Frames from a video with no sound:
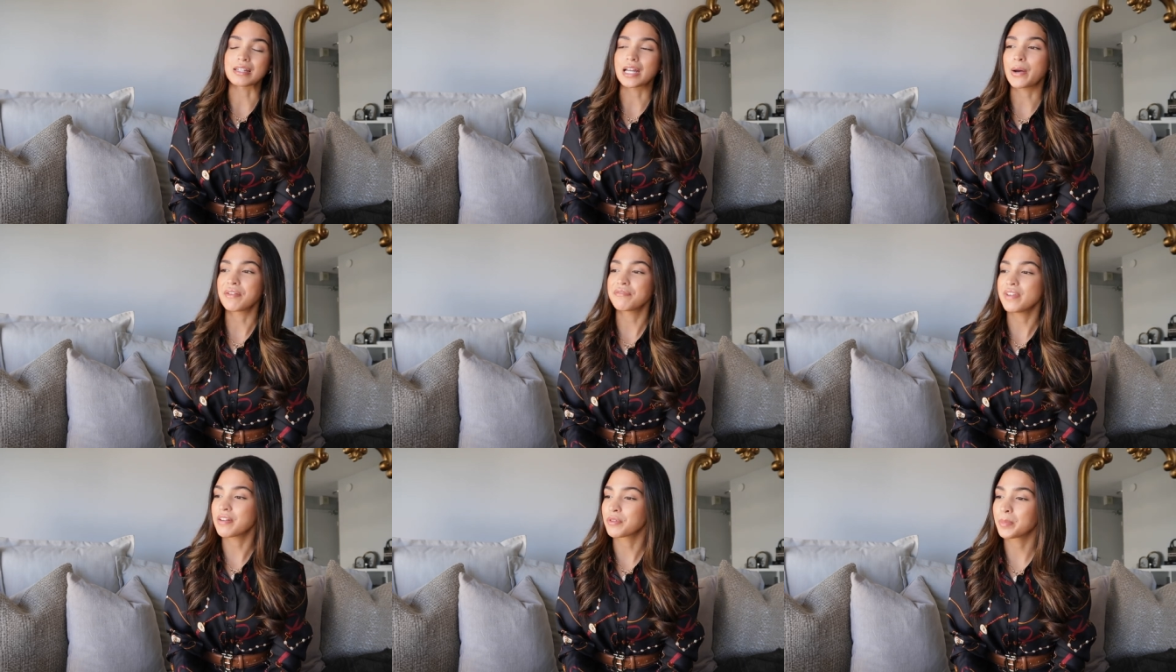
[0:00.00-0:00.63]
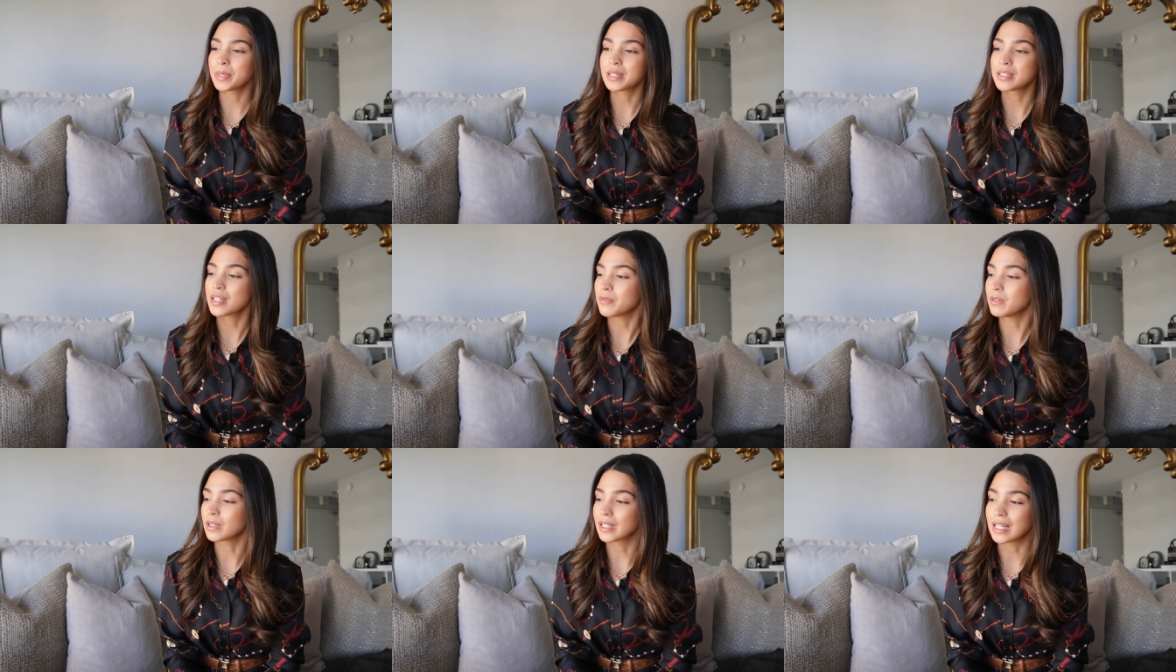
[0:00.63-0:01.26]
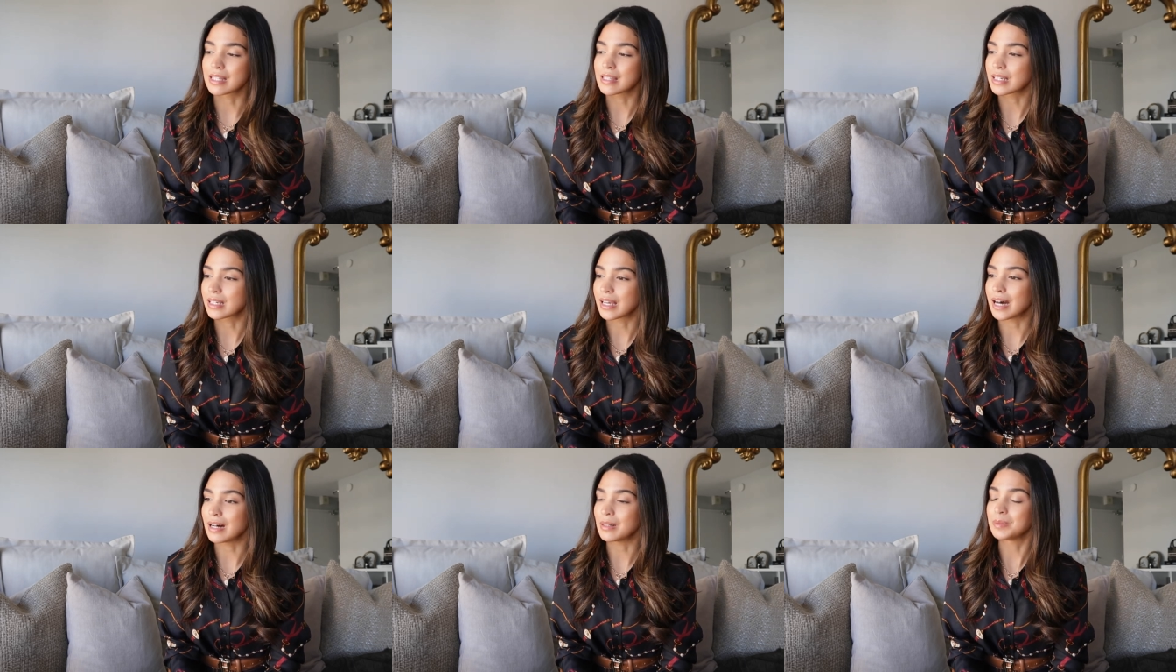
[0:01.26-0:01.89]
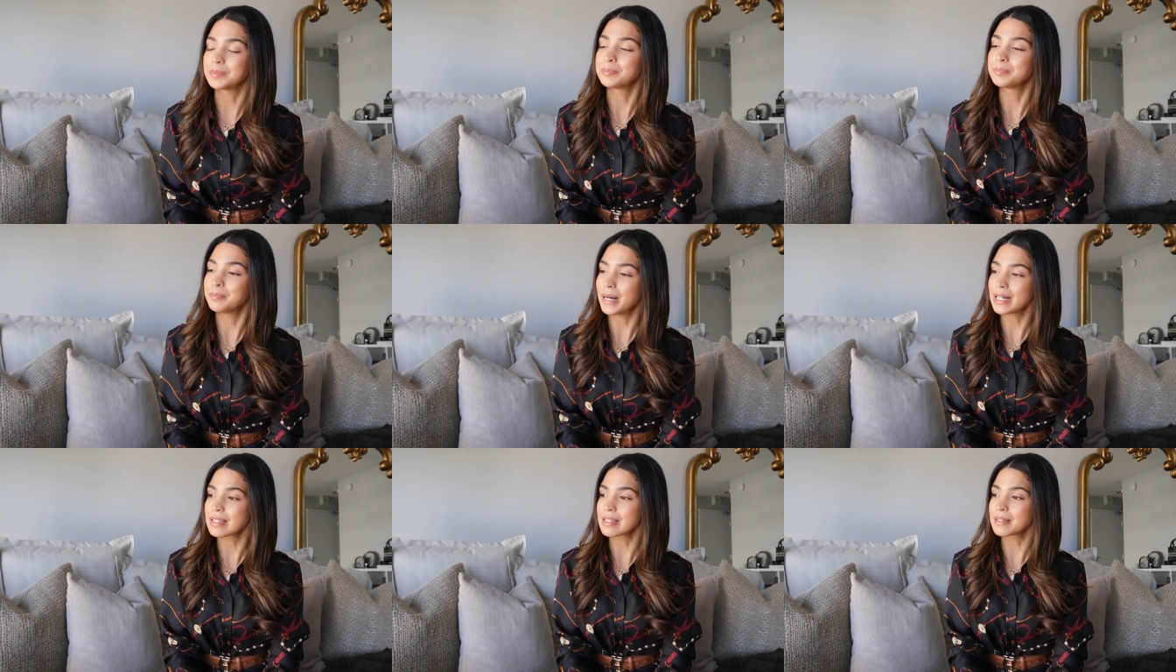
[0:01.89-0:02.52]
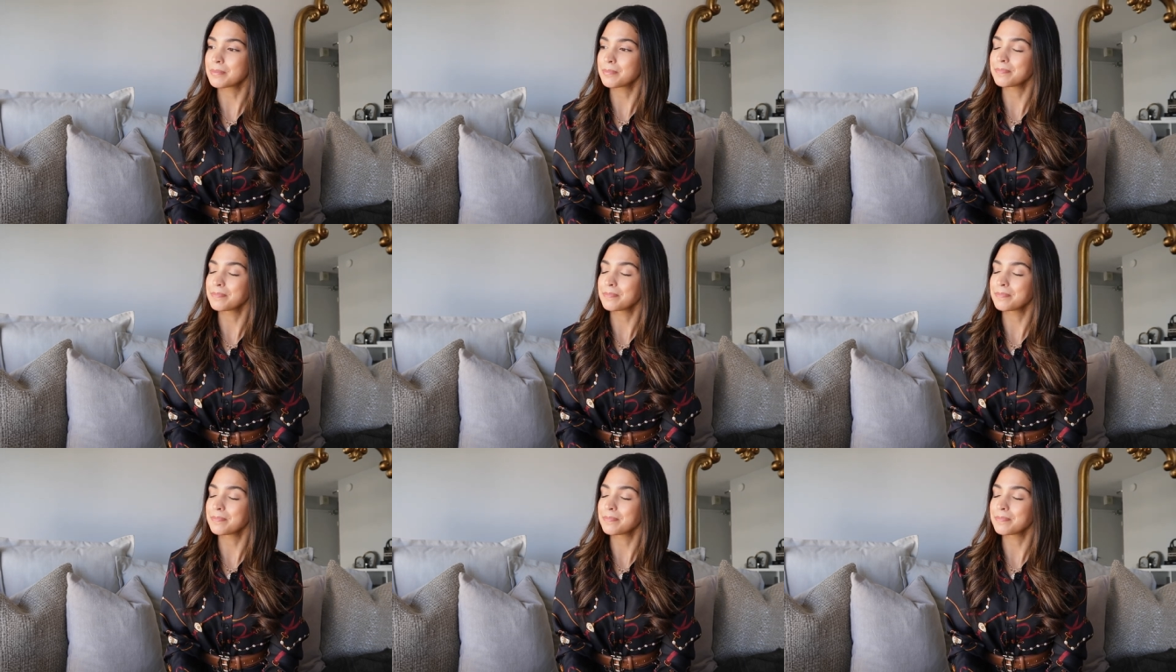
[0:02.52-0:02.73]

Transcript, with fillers: Now, I've never been a double cleansing gal, but